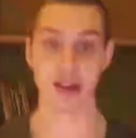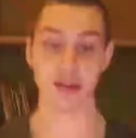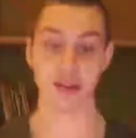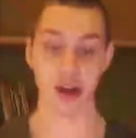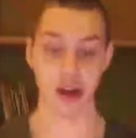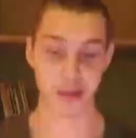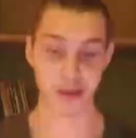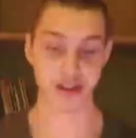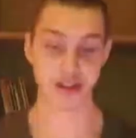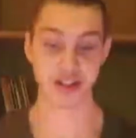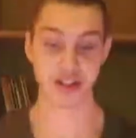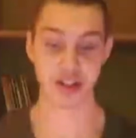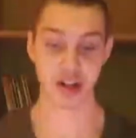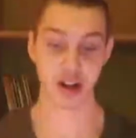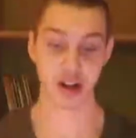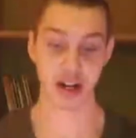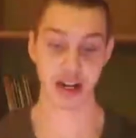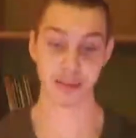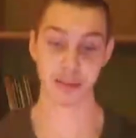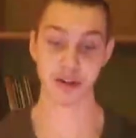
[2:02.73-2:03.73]
Now, this is
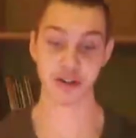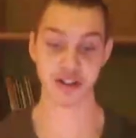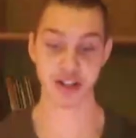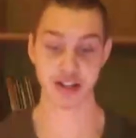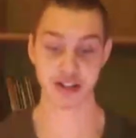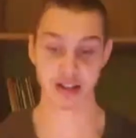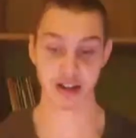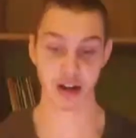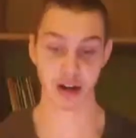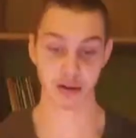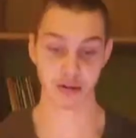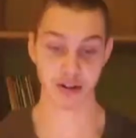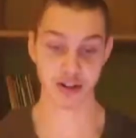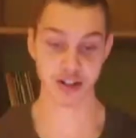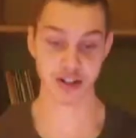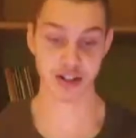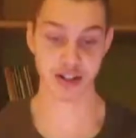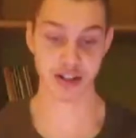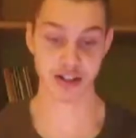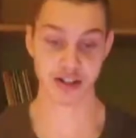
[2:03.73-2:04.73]
talking about Gentile
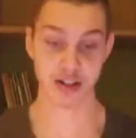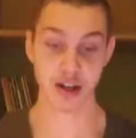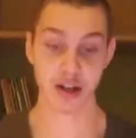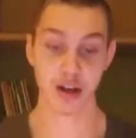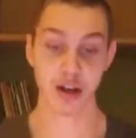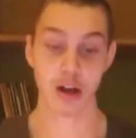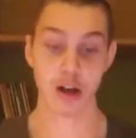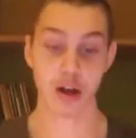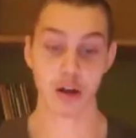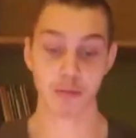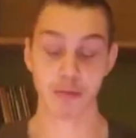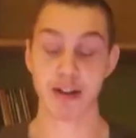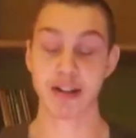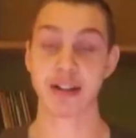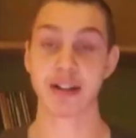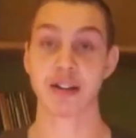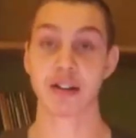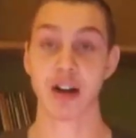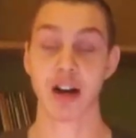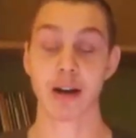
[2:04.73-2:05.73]
Christians. When
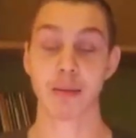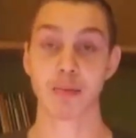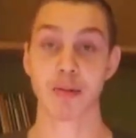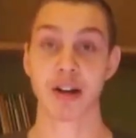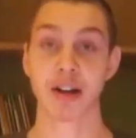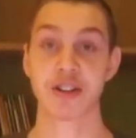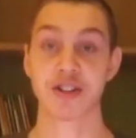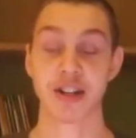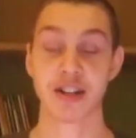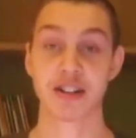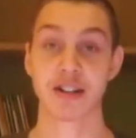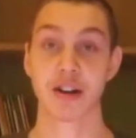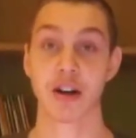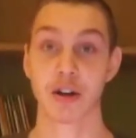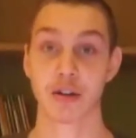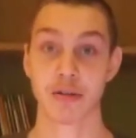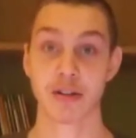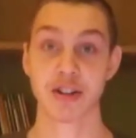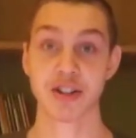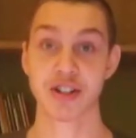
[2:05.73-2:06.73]
did God bring Gentile
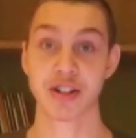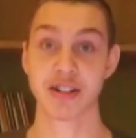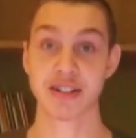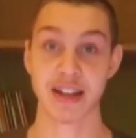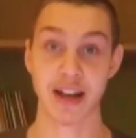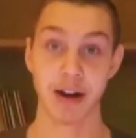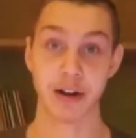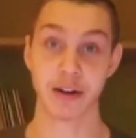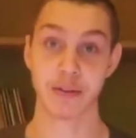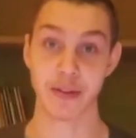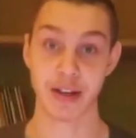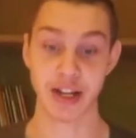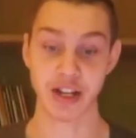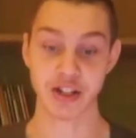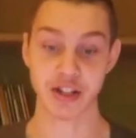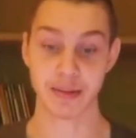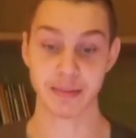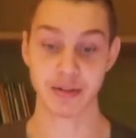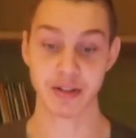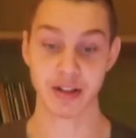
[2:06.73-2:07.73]
Christians out of
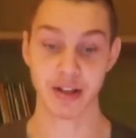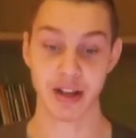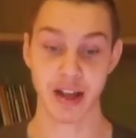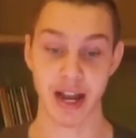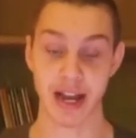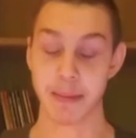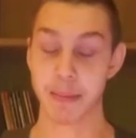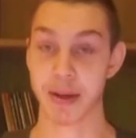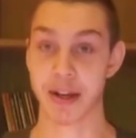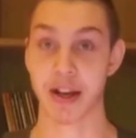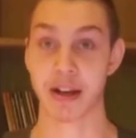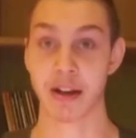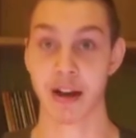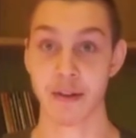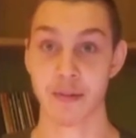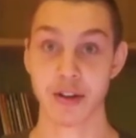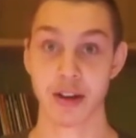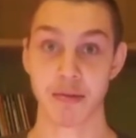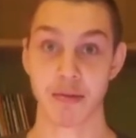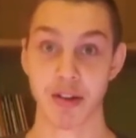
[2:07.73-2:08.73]
Egypt and make a
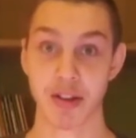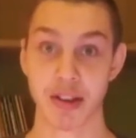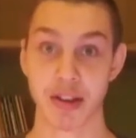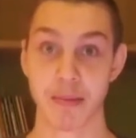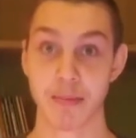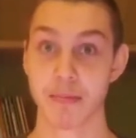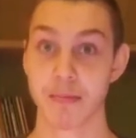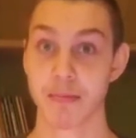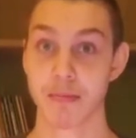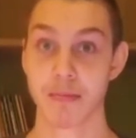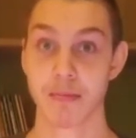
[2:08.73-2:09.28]
covenant with them?